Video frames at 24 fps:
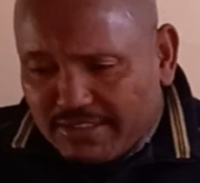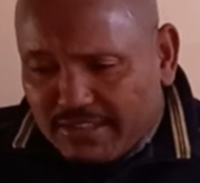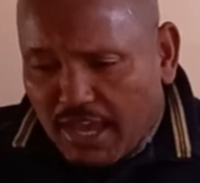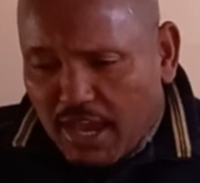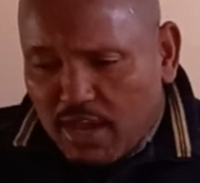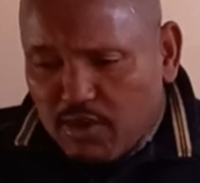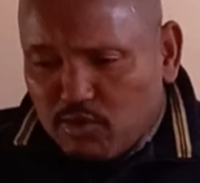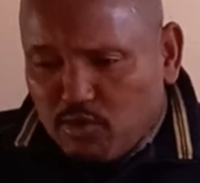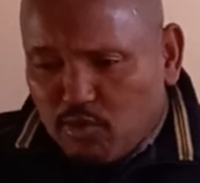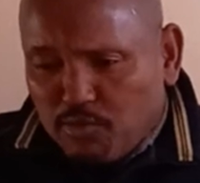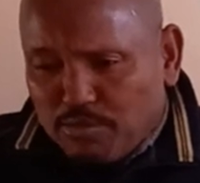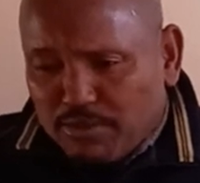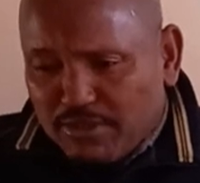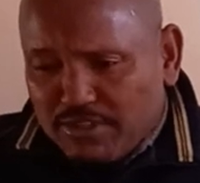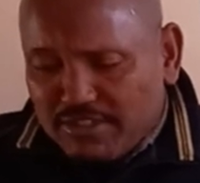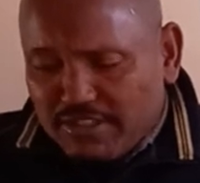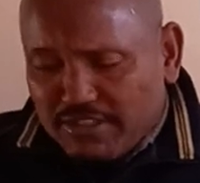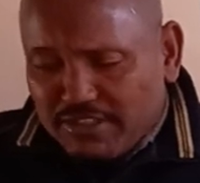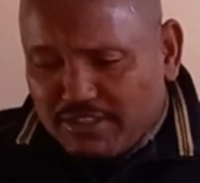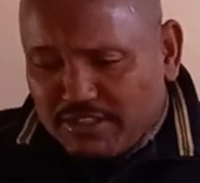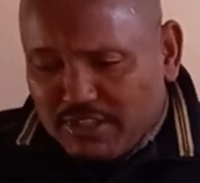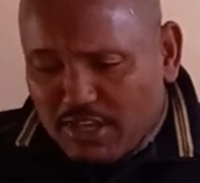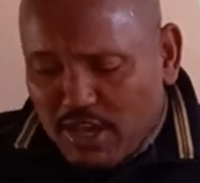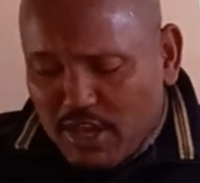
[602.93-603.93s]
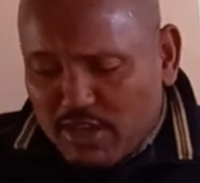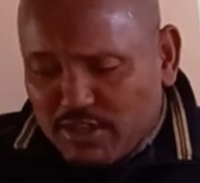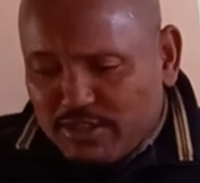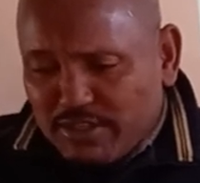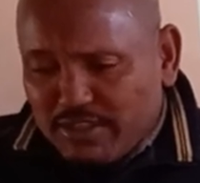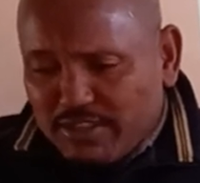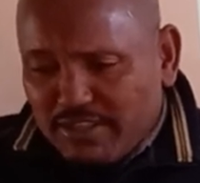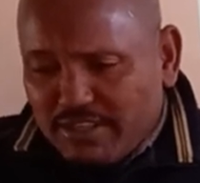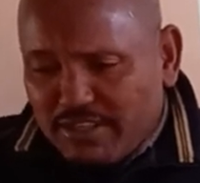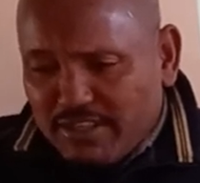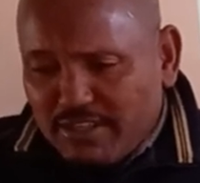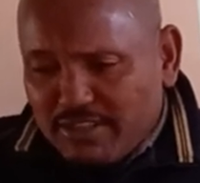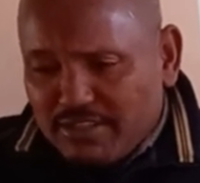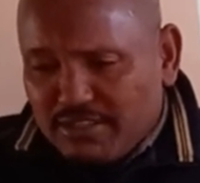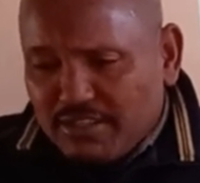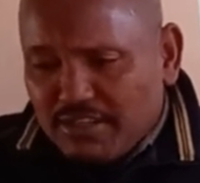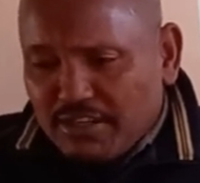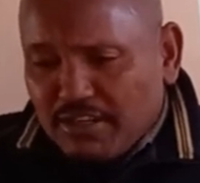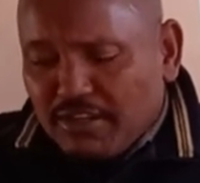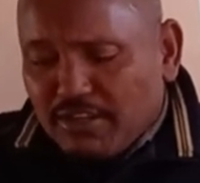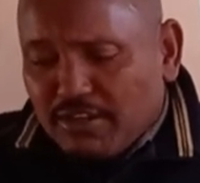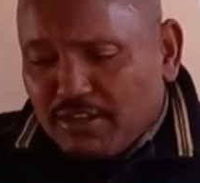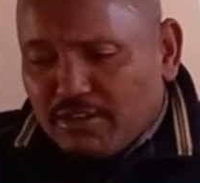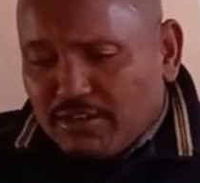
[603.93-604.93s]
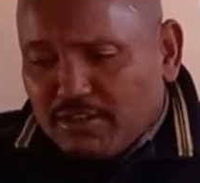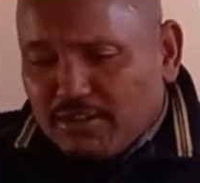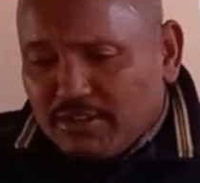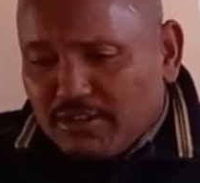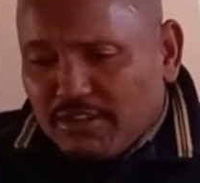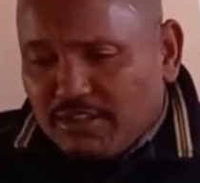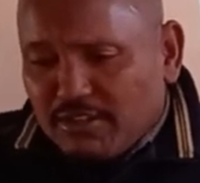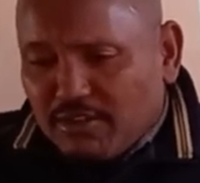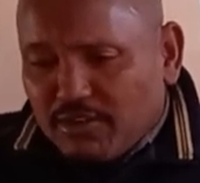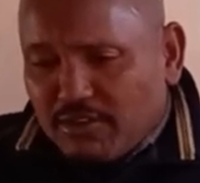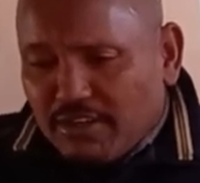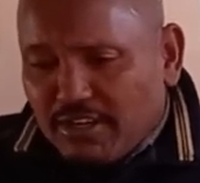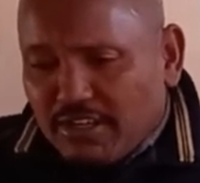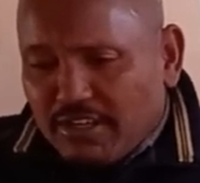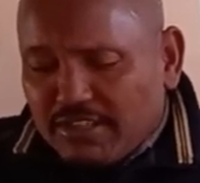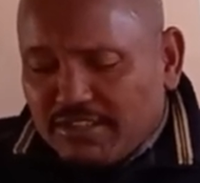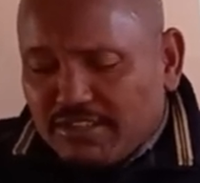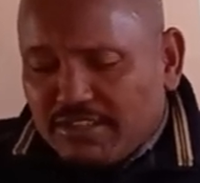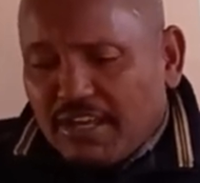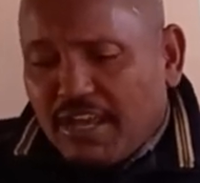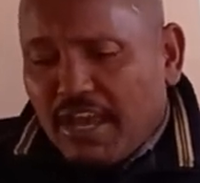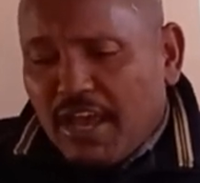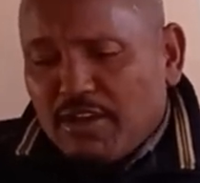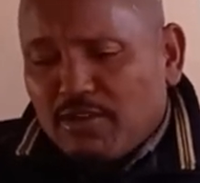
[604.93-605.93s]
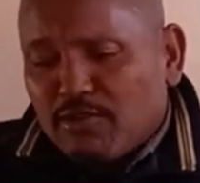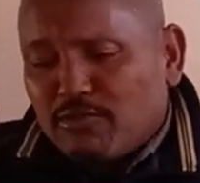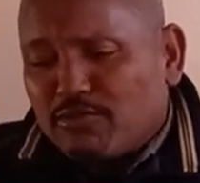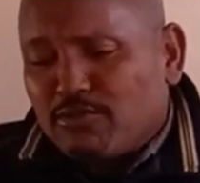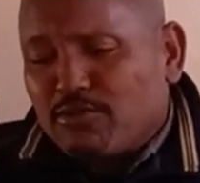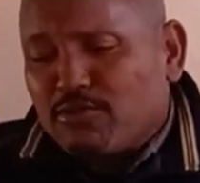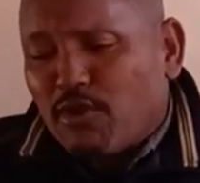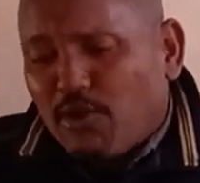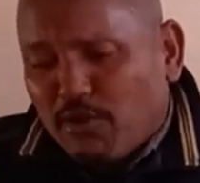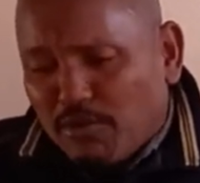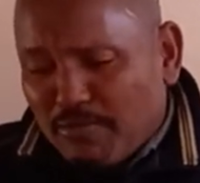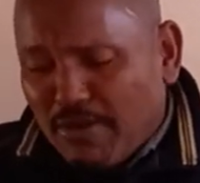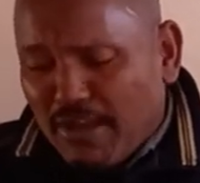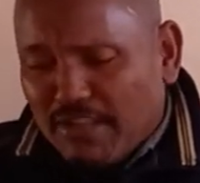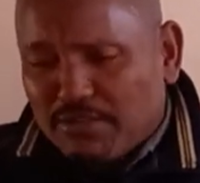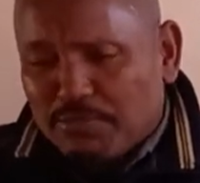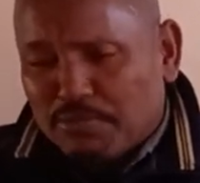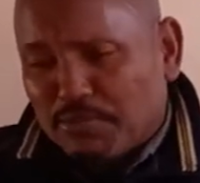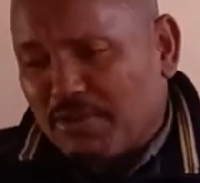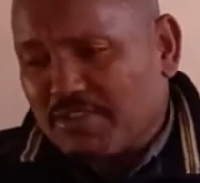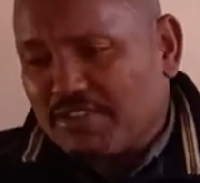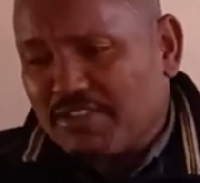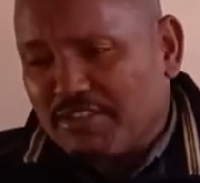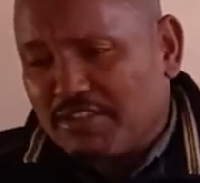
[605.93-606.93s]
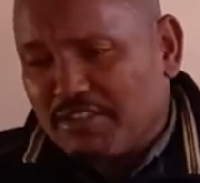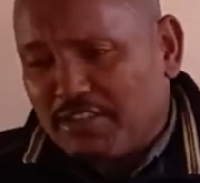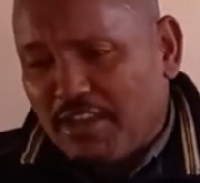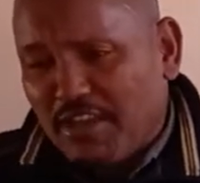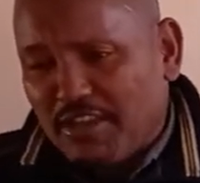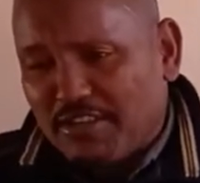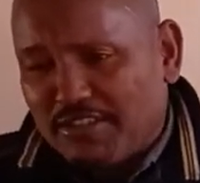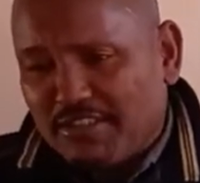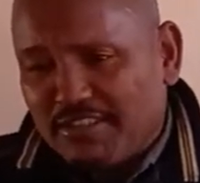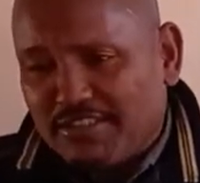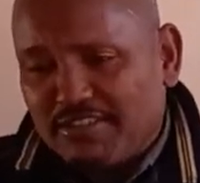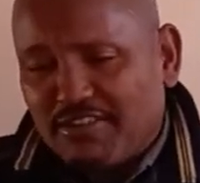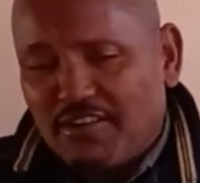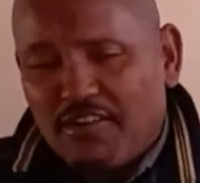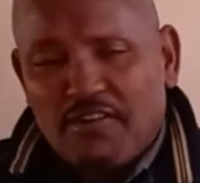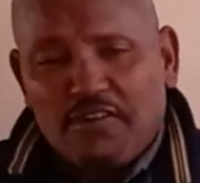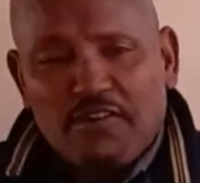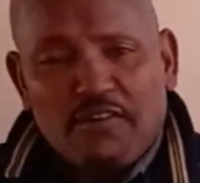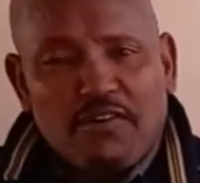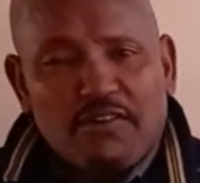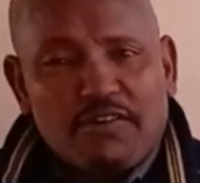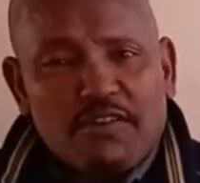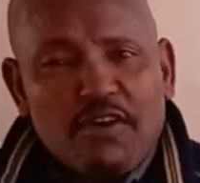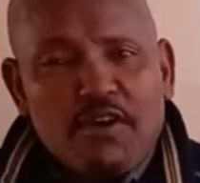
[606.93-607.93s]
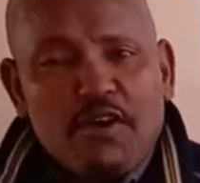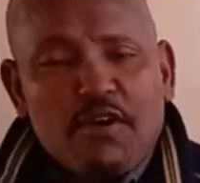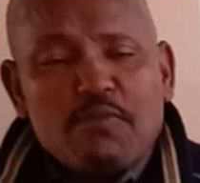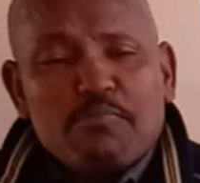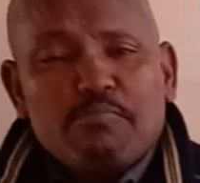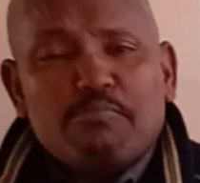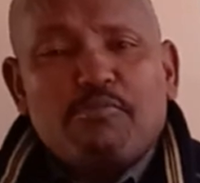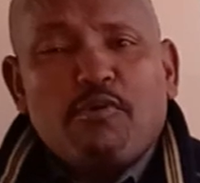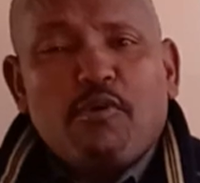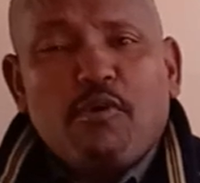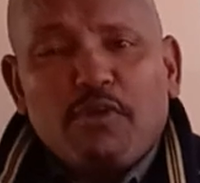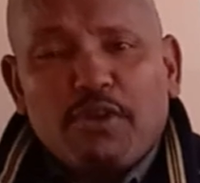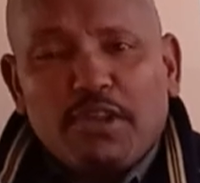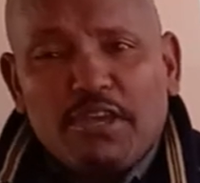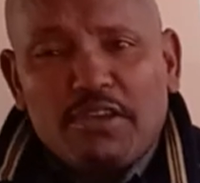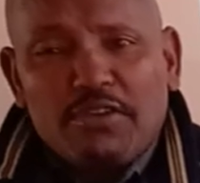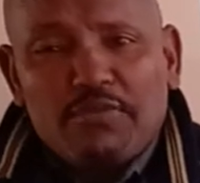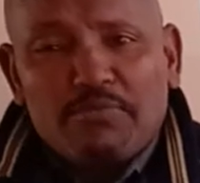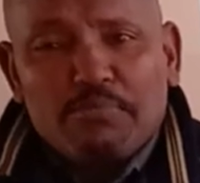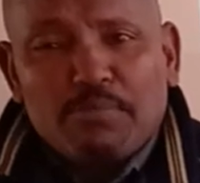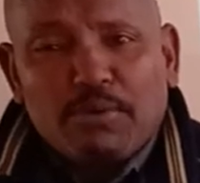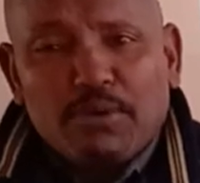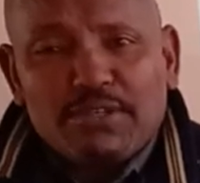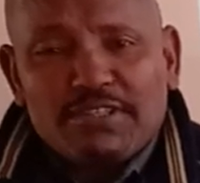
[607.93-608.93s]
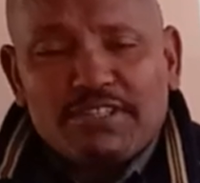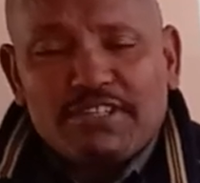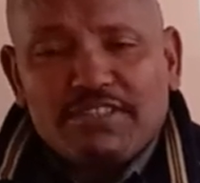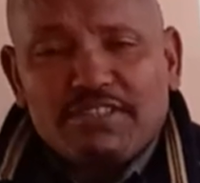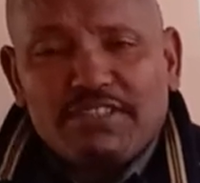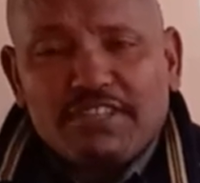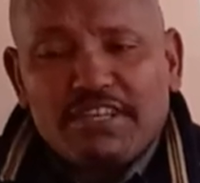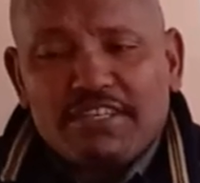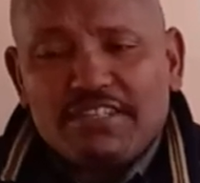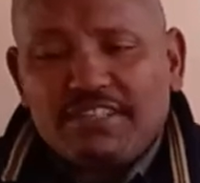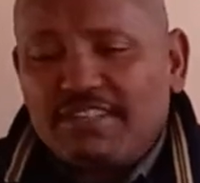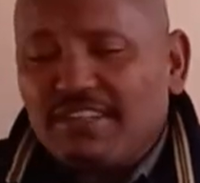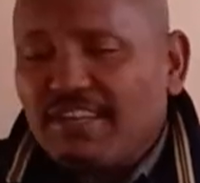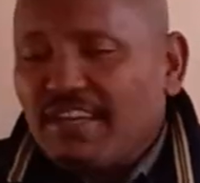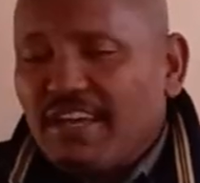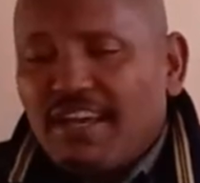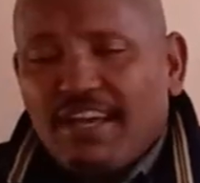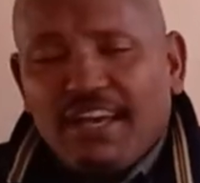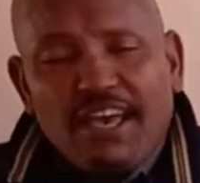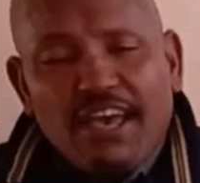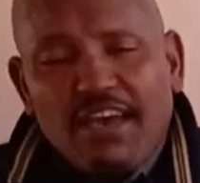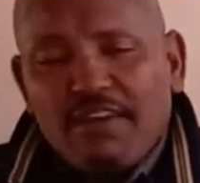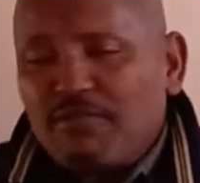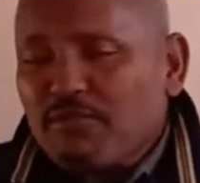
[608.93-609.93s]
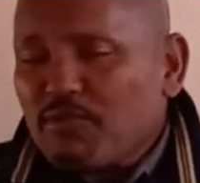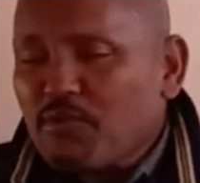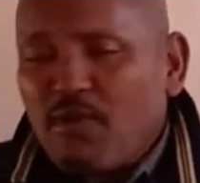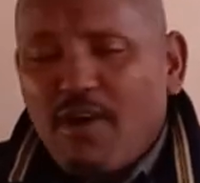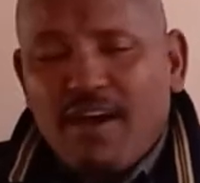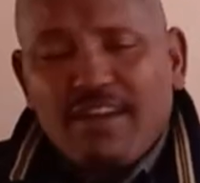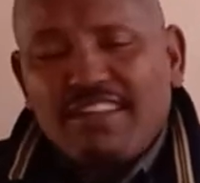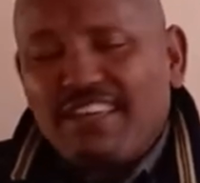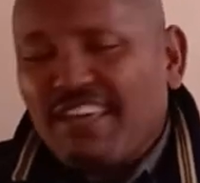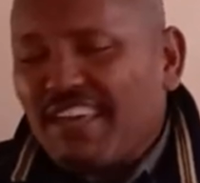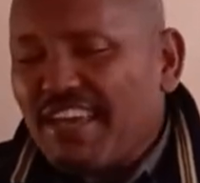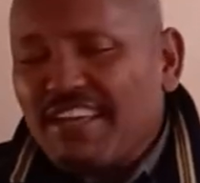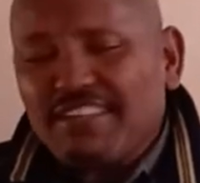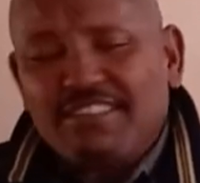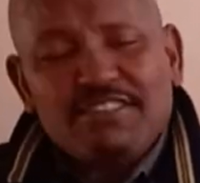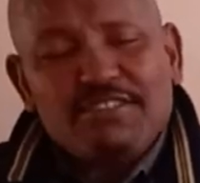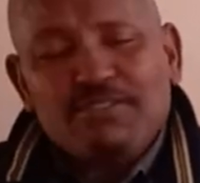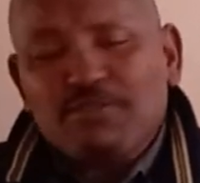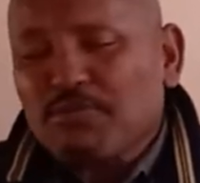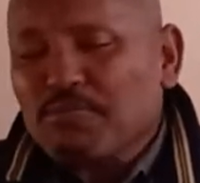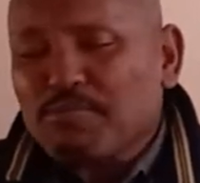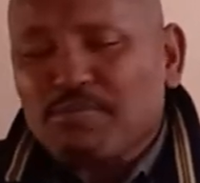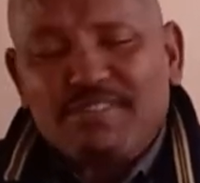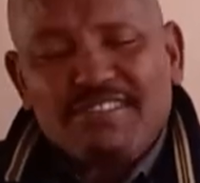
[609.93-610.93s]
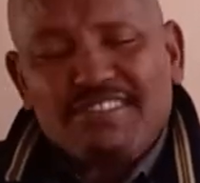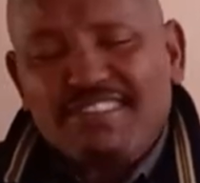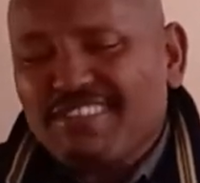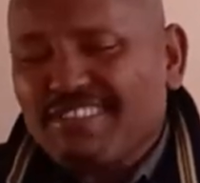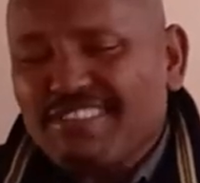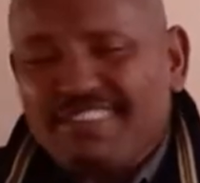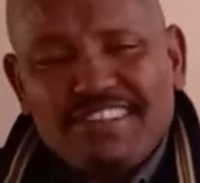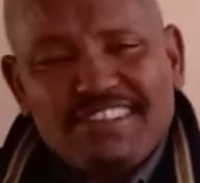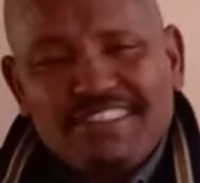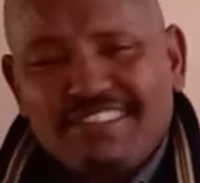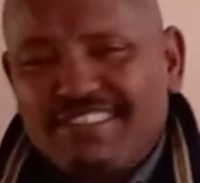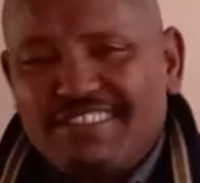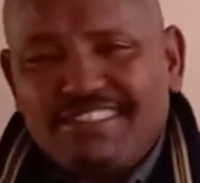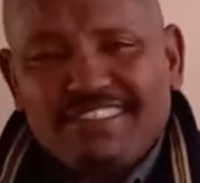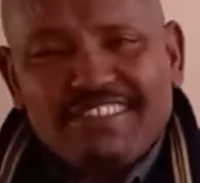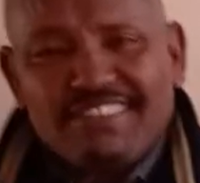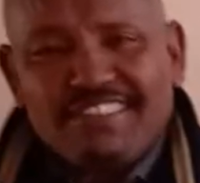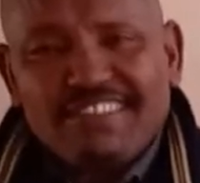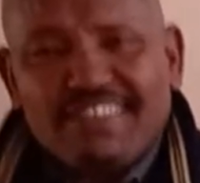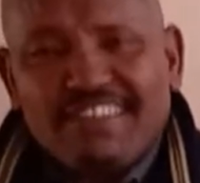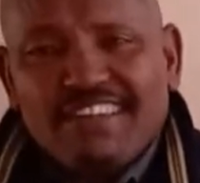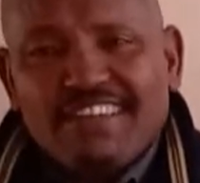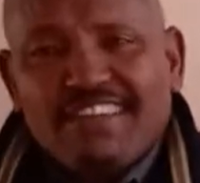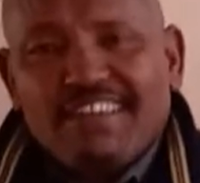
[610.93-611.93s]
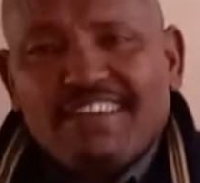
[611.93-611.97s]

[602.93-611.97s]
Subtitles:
kind of presentation is, it's a kind of dormant presentation or boring presentation. Everyone hates your presentation.